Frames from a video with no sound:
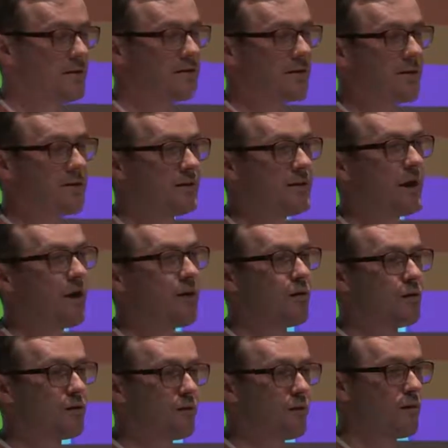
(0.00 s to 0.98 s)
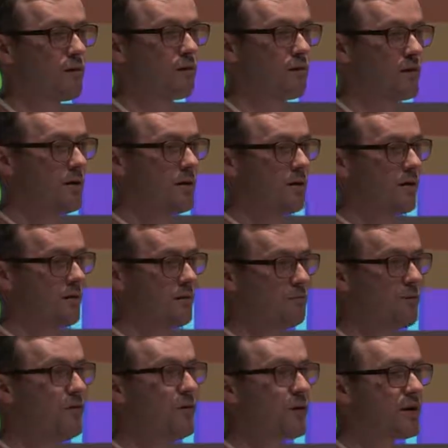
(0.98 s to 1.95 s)
idea of
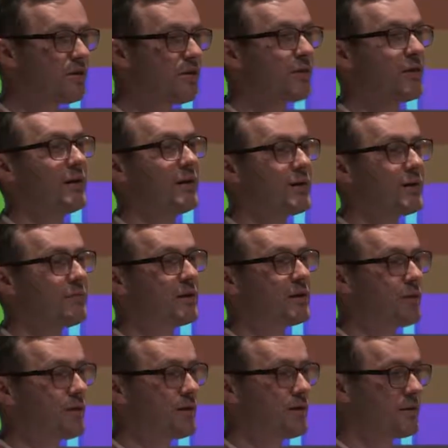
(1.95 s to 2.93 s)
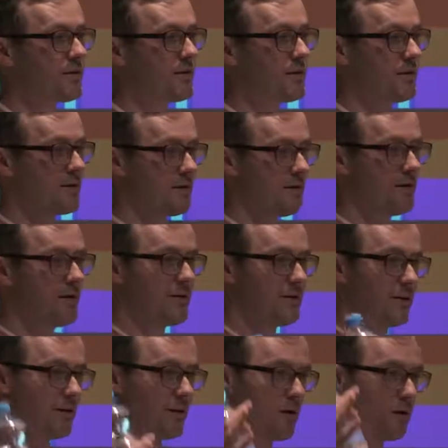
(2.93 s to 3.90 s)
moving freely between the
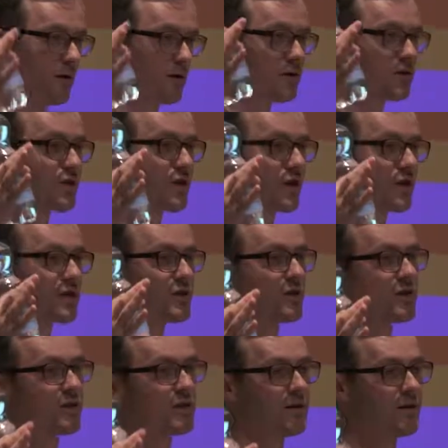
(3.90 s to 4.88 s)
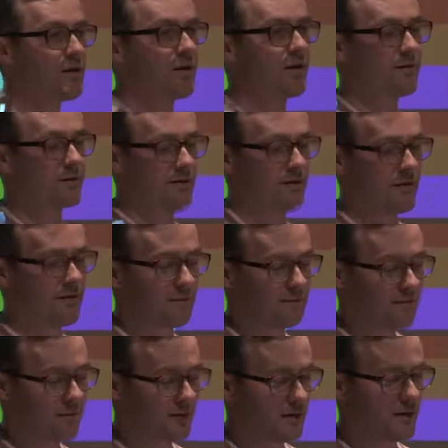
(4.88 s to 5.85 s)
global structure and the
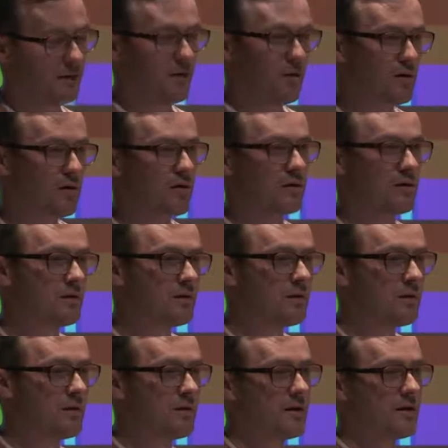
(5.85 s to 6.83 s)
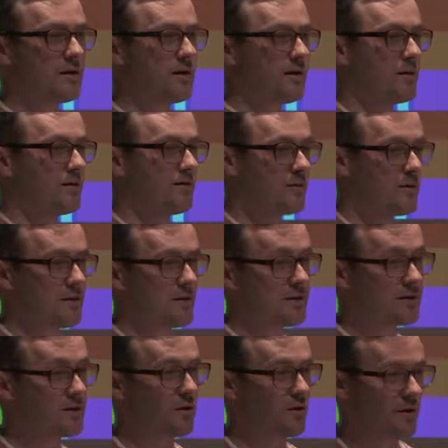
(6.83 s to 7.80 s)
local
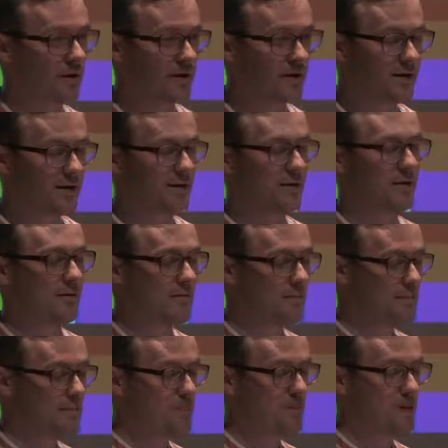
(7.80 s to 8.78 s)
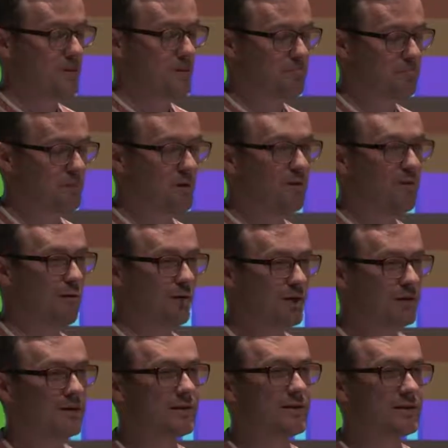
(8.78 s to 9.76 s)
sonic
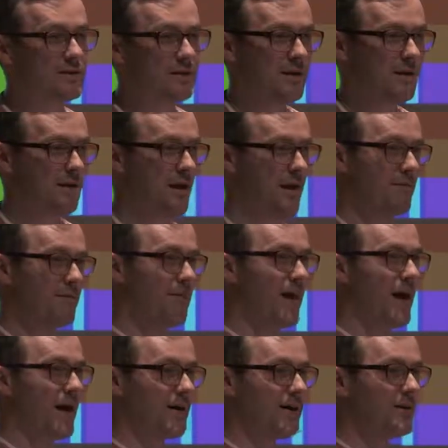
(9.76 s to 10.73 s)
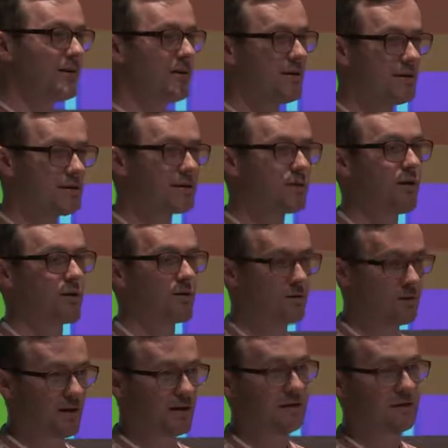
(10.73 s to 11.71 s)
qualities and back is
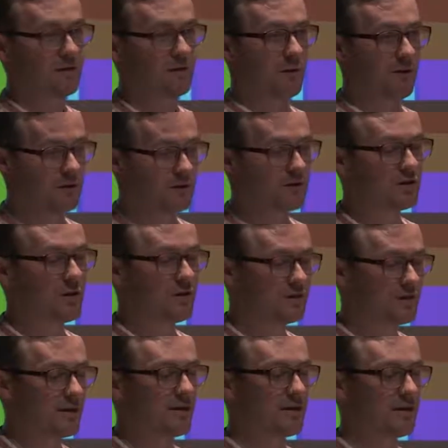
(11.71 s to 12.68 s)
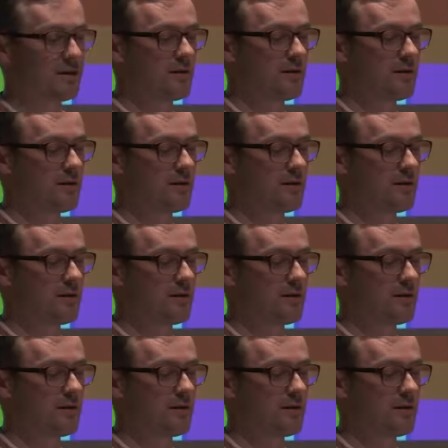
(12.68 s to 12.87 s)
quite interesting